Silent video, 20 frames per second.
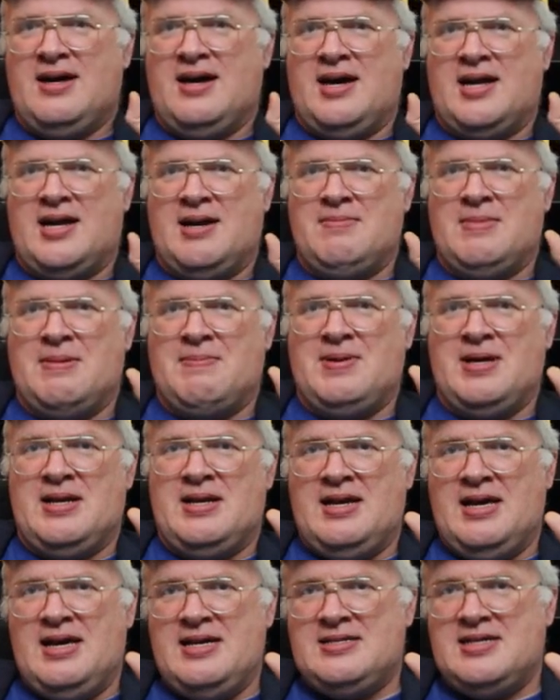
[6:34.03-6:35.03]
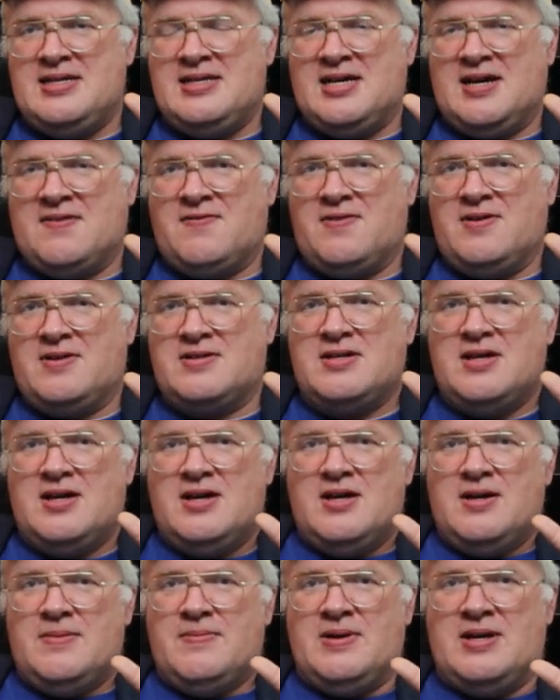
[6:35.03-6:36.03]
and I'm a bit lazy in that front,
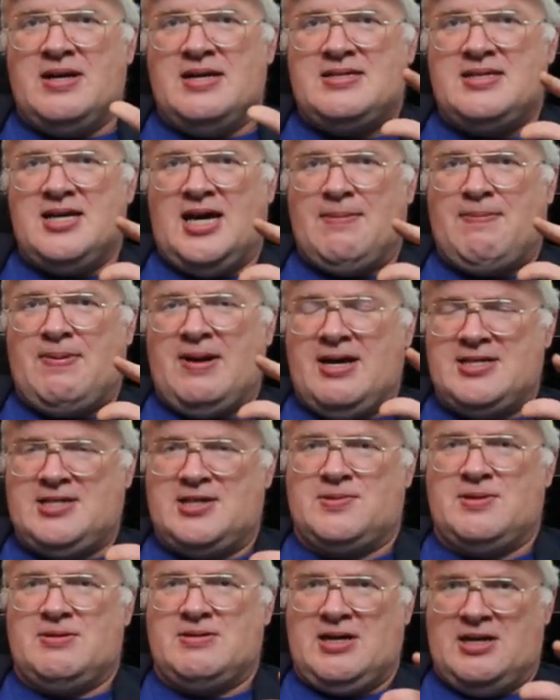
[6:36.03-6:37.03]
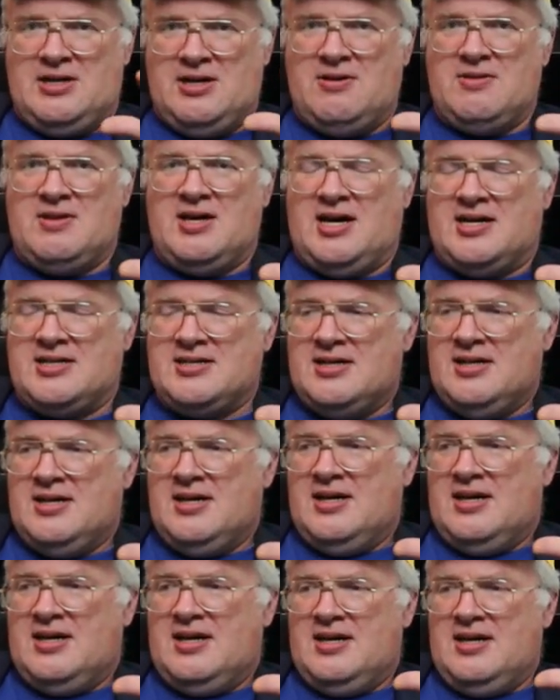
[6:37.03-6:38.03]
but it's not a pleasant route. I know that.
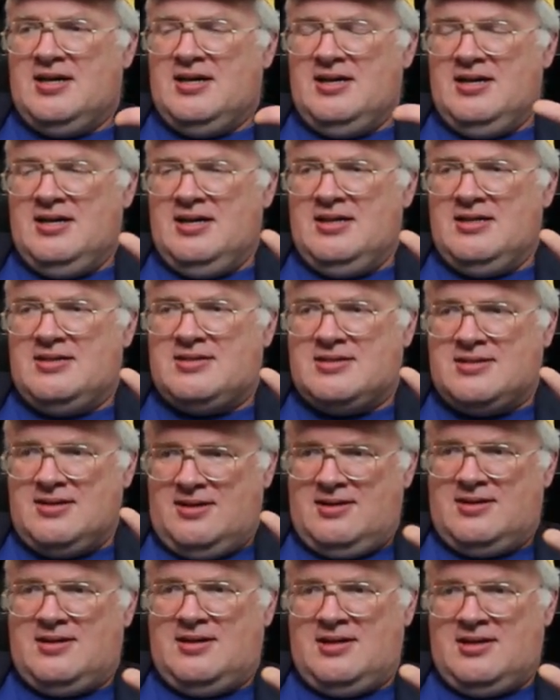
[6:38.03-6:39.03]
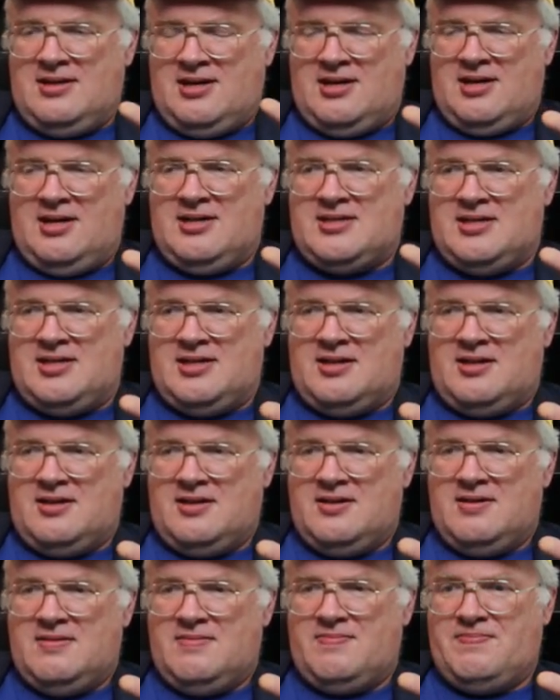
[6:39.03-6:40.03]
Certainly not
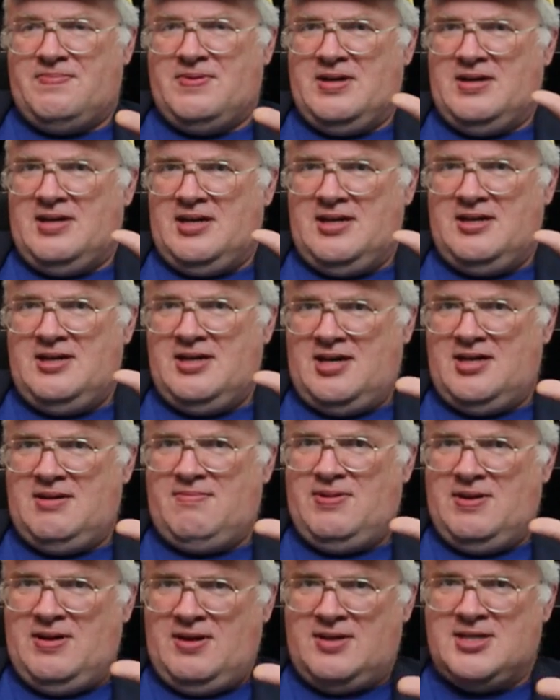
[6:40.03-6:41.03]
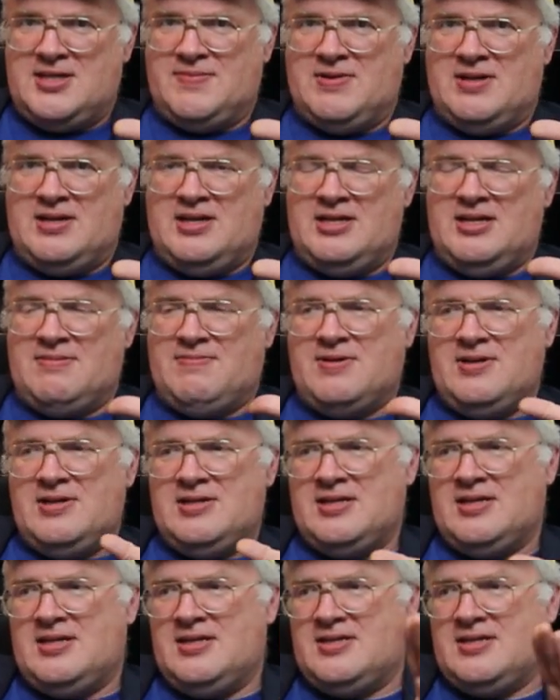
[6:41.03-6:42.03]
ideal, but like not implausible. Like the
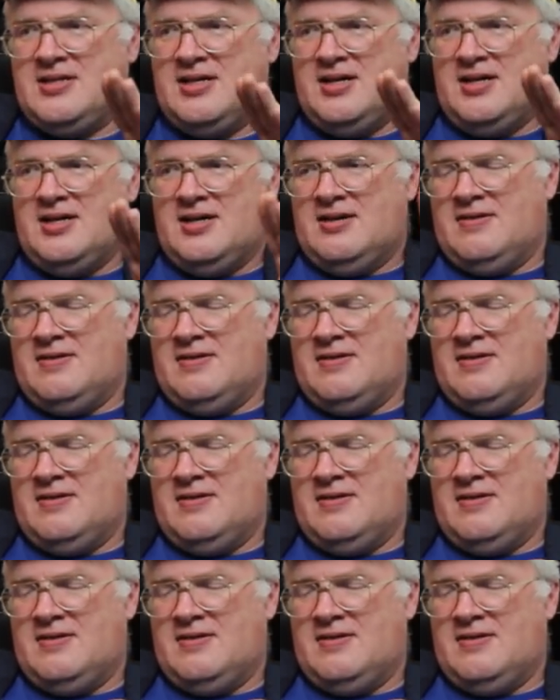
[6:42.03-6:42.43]
point is